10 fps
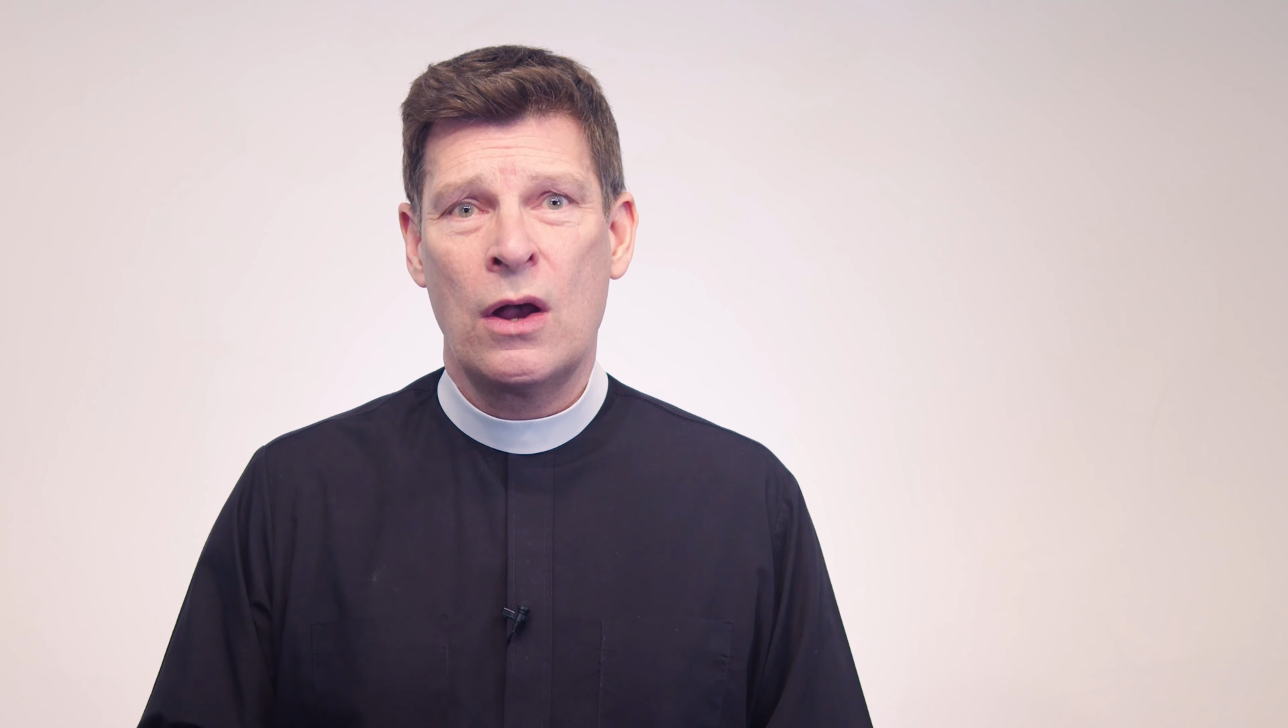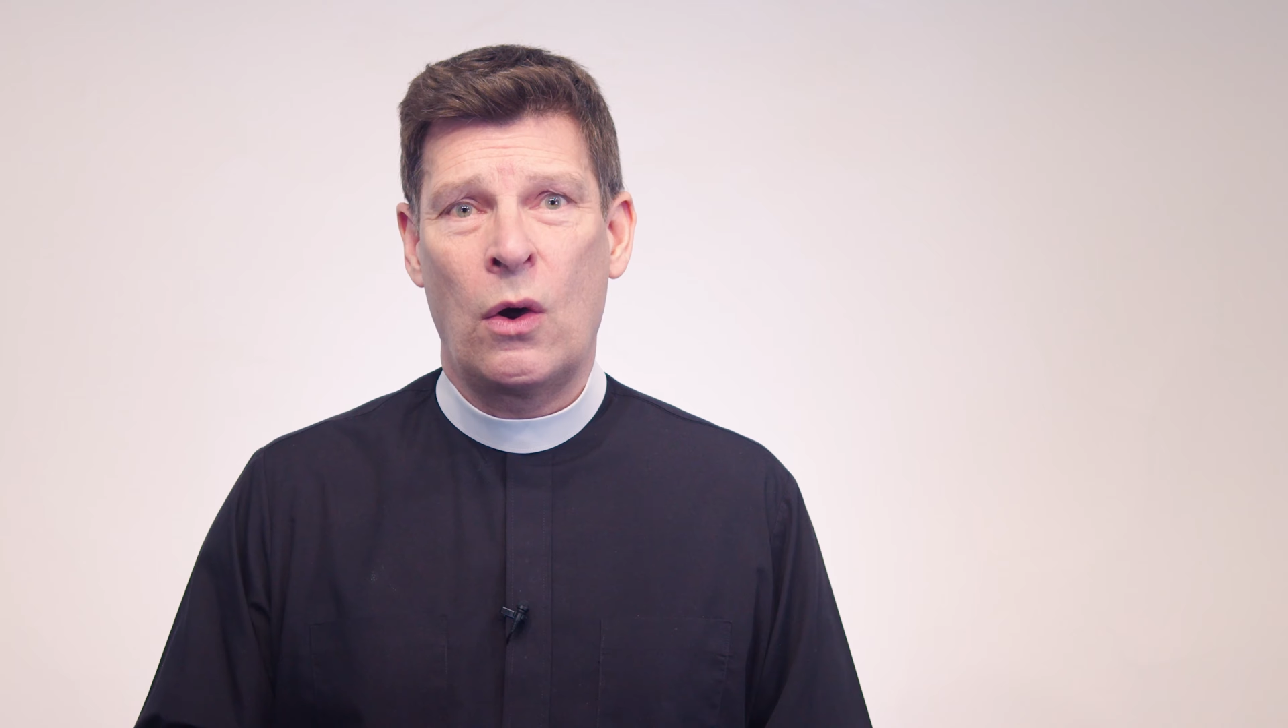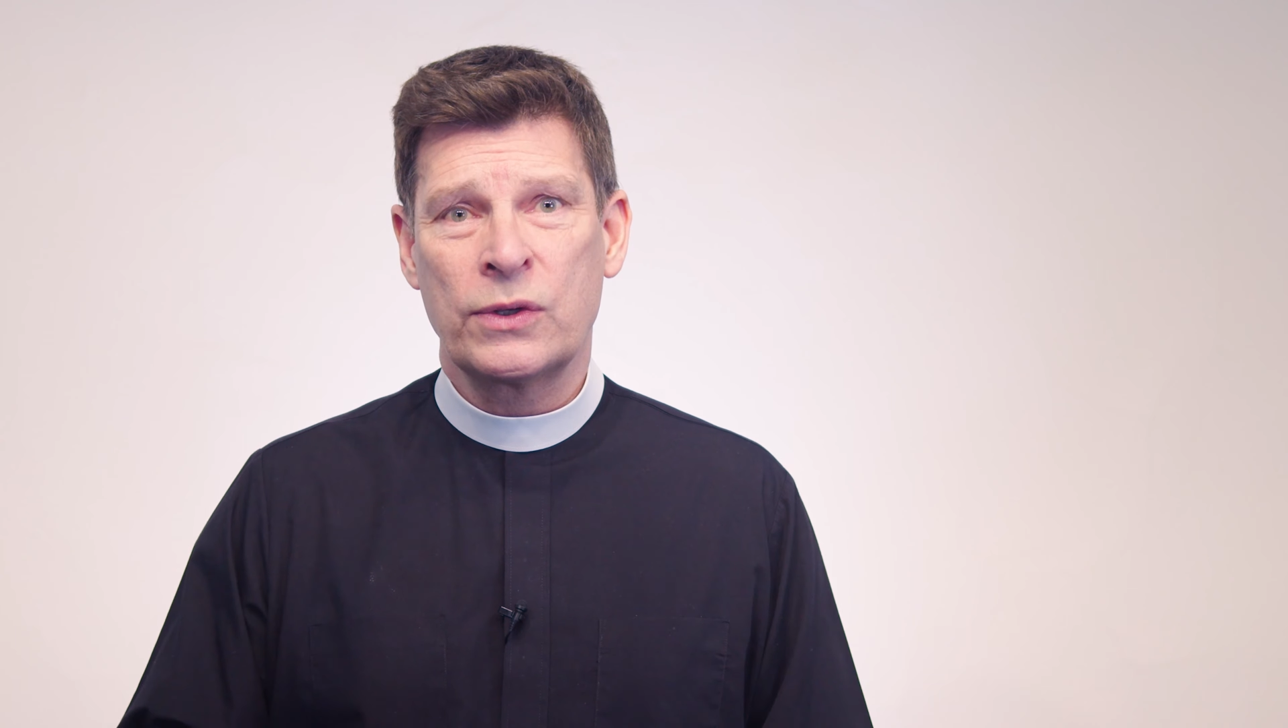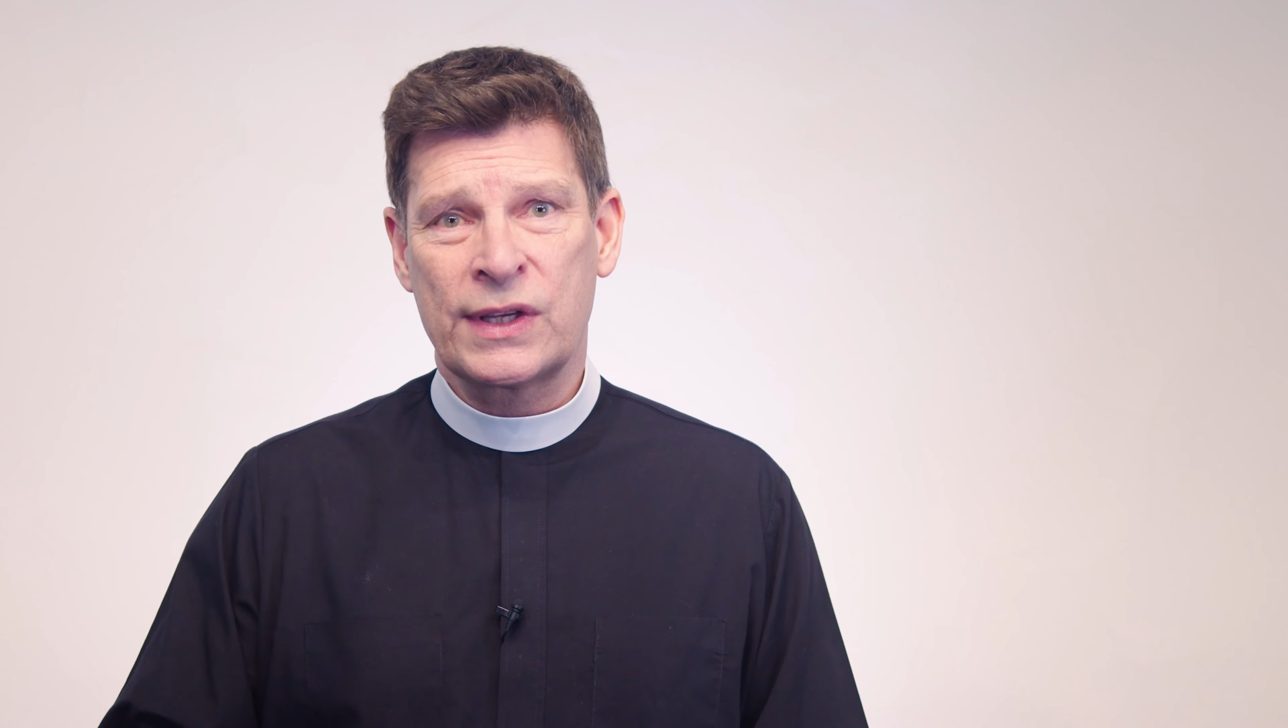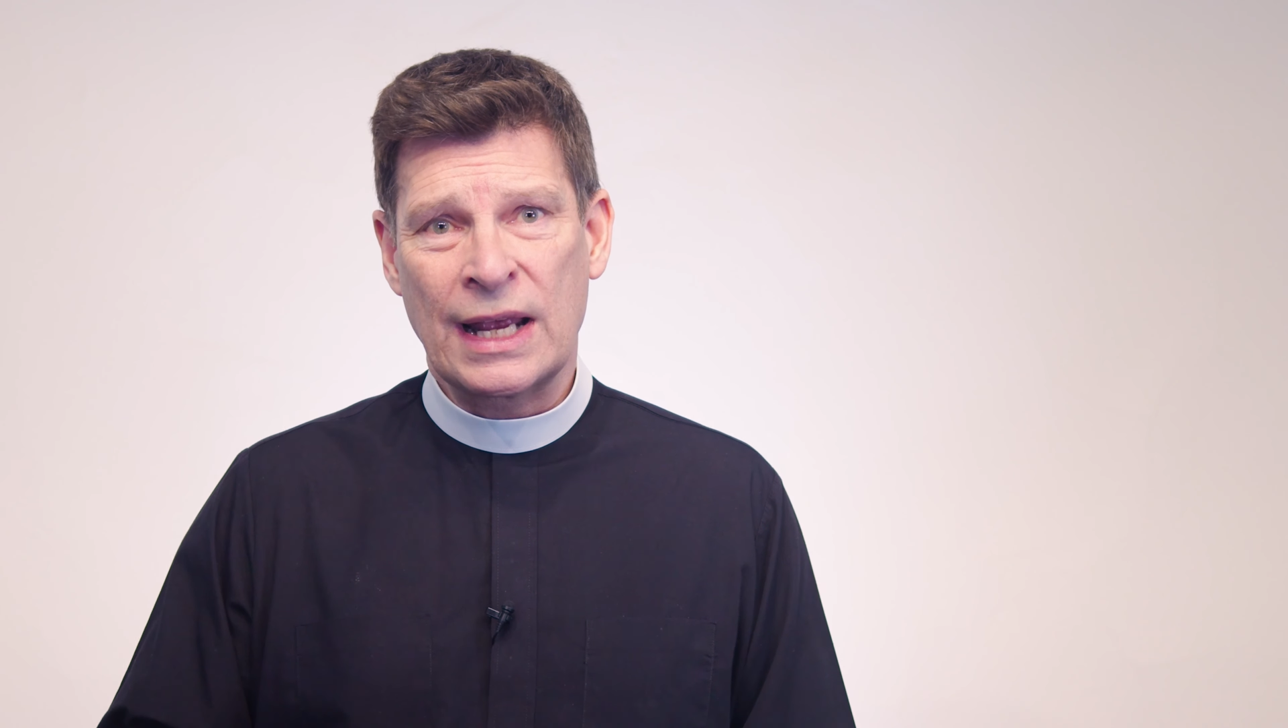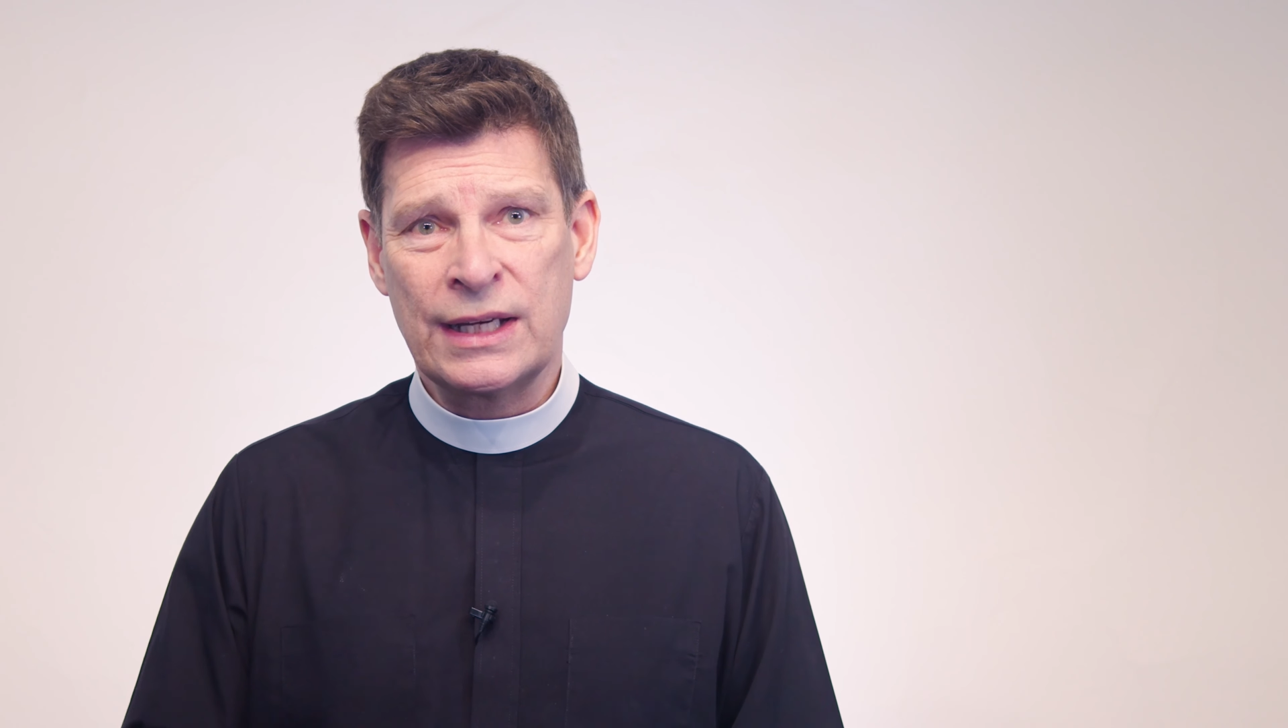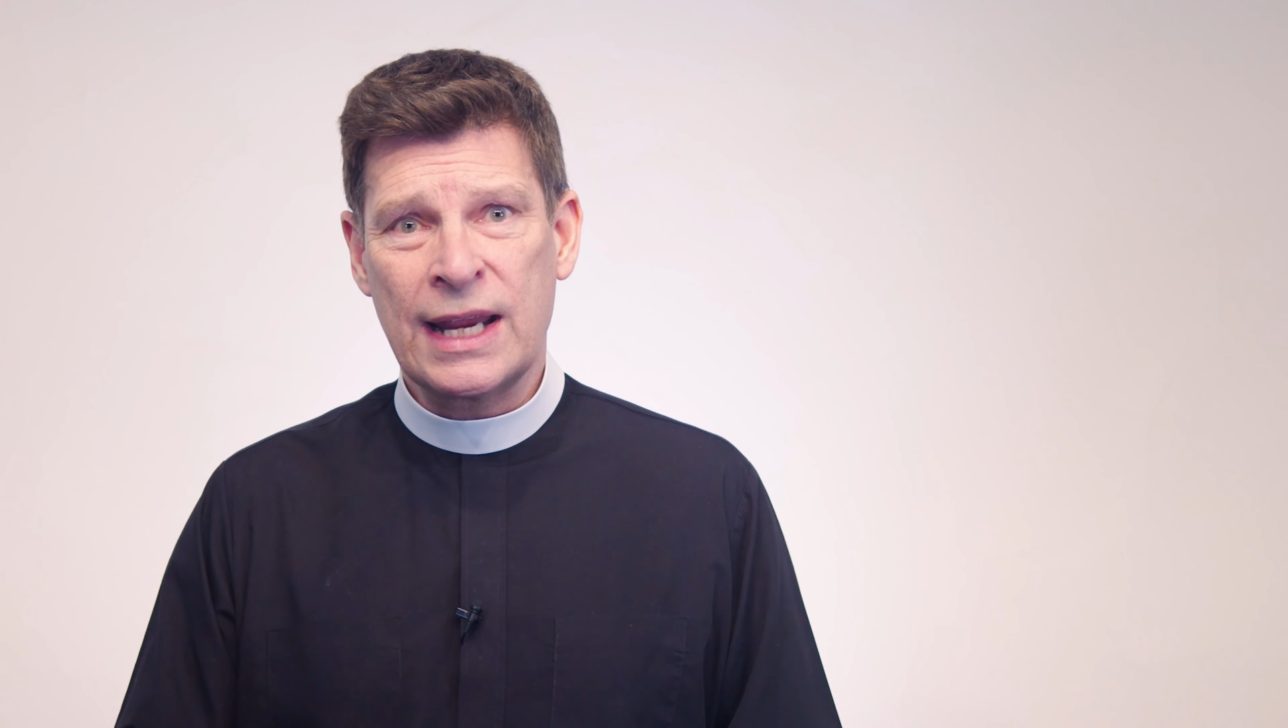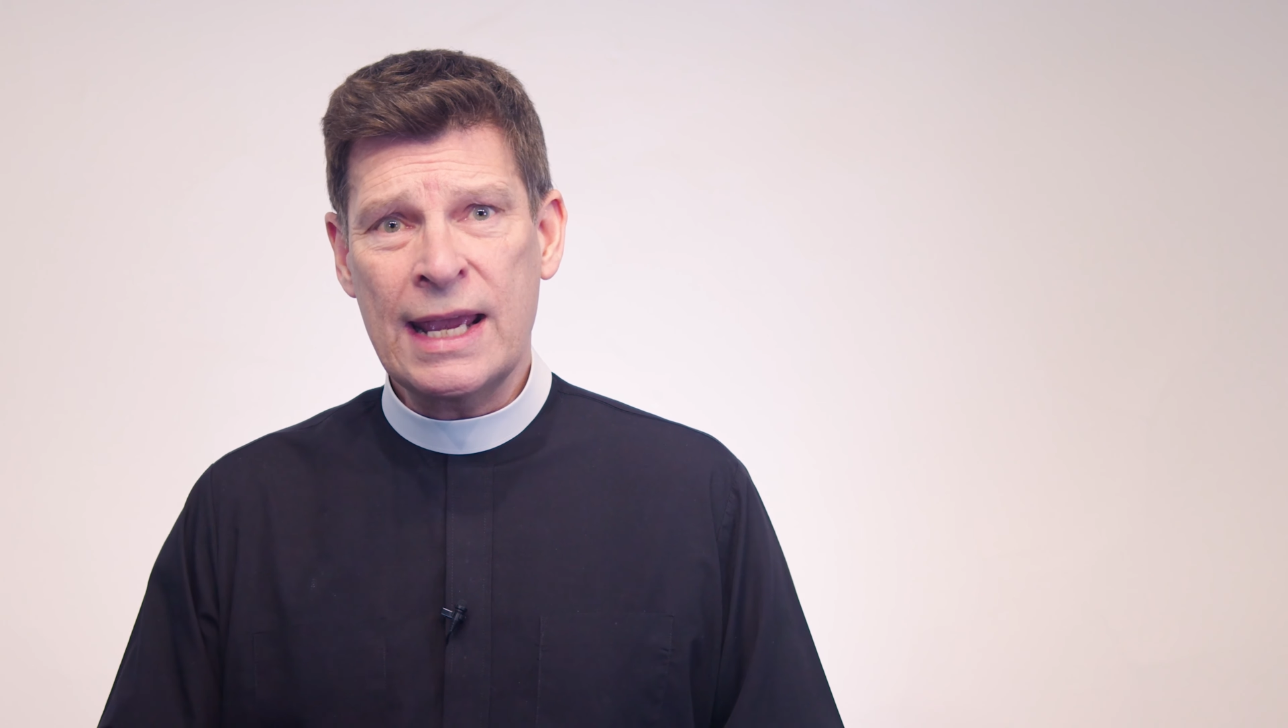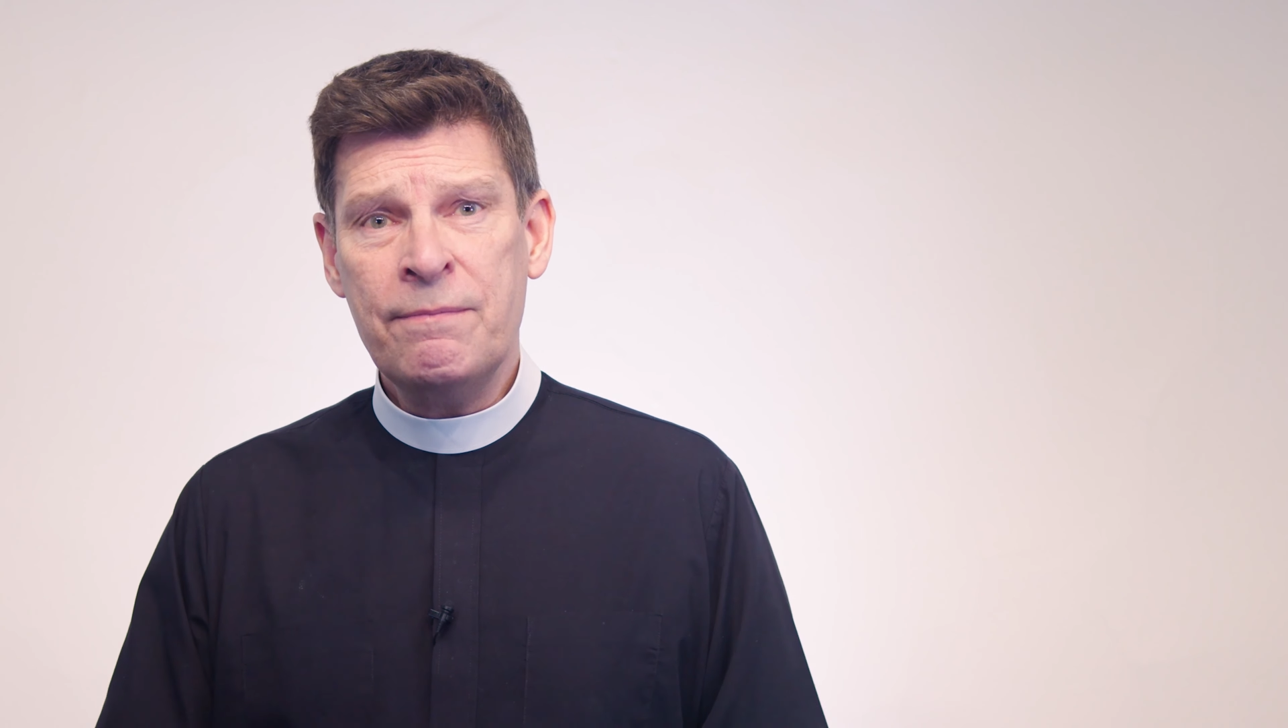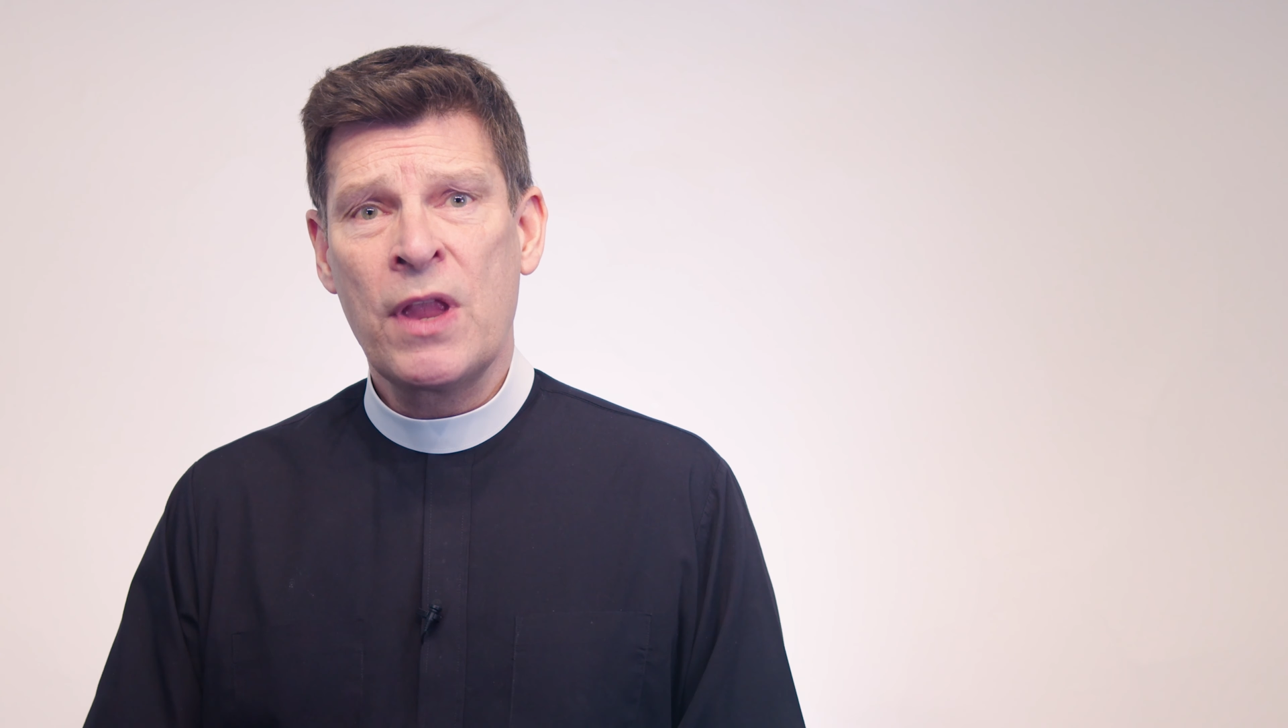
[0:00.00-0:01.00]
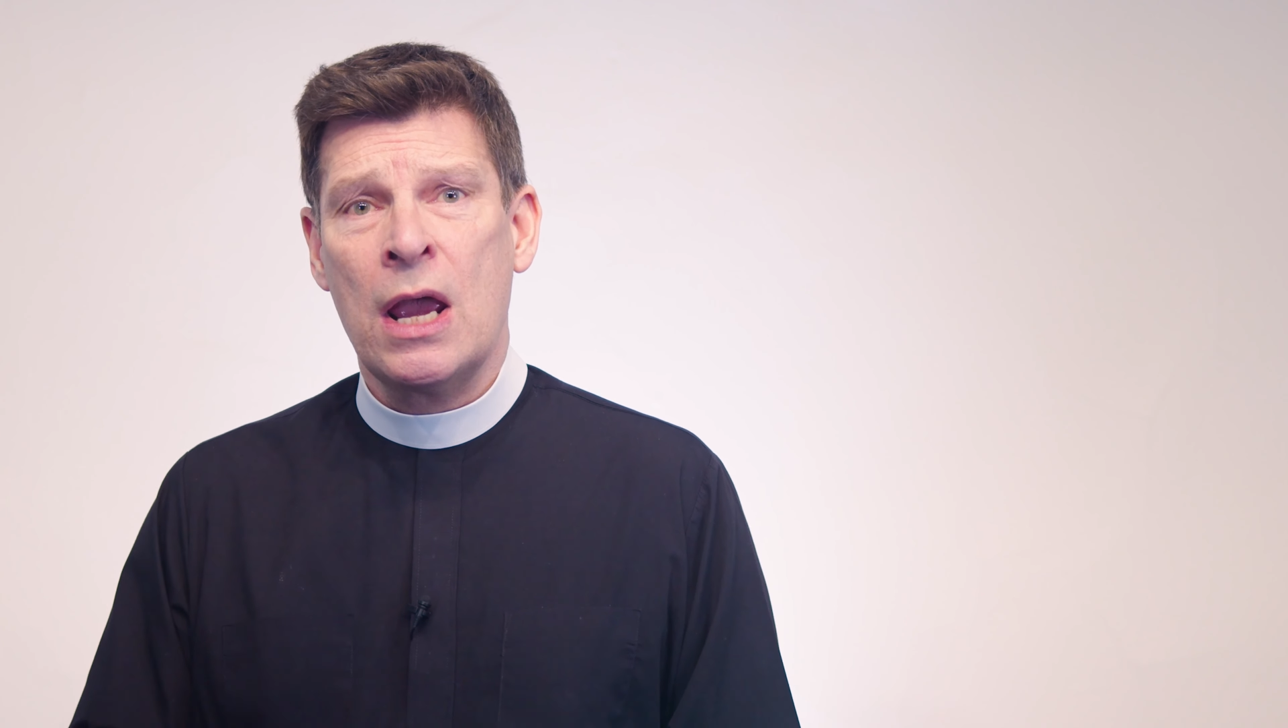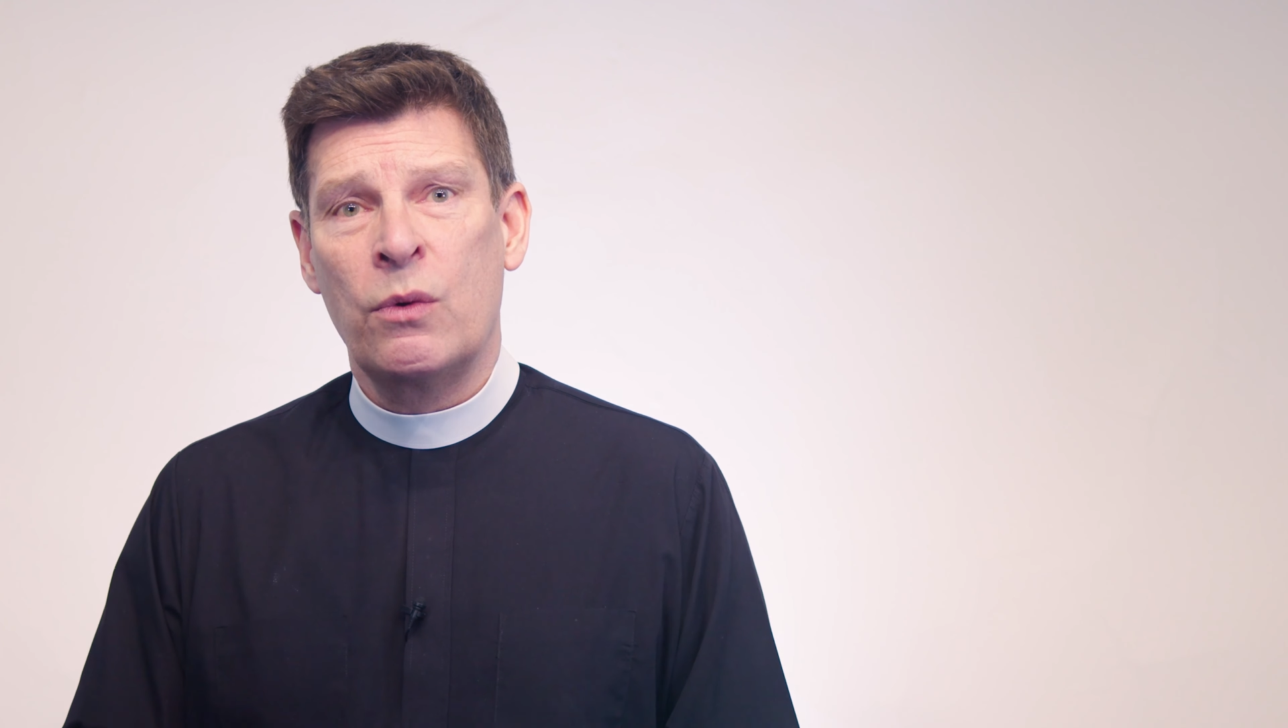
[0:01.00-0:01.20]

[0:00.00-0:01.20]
On Saturday,